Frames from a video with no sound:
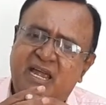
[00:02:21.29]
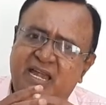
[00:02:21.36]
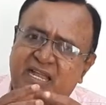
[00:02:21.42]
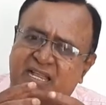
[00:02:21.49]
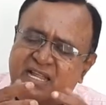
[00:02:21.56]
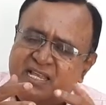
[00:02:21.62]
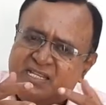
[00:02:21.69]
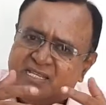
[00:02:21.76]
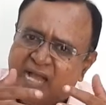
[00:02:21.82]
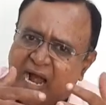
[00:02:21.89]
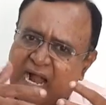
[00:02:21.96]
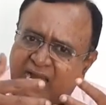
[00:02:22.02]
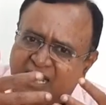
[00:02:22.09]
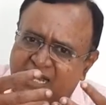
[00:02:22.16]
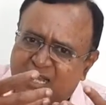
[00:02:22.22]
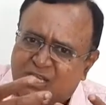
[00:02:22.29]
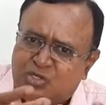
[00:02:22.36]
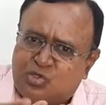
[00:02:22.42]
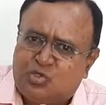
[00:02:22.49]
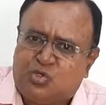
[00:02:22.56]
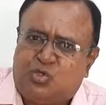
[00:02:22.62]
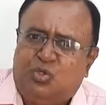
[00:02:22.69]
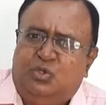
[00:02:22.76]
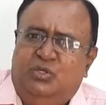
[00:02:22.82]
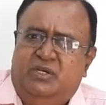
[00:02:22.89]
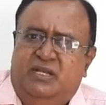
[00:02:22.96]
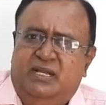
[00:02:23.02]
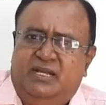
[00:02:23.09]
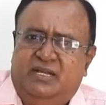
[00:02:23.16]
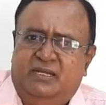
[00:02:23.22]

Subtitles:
It is understood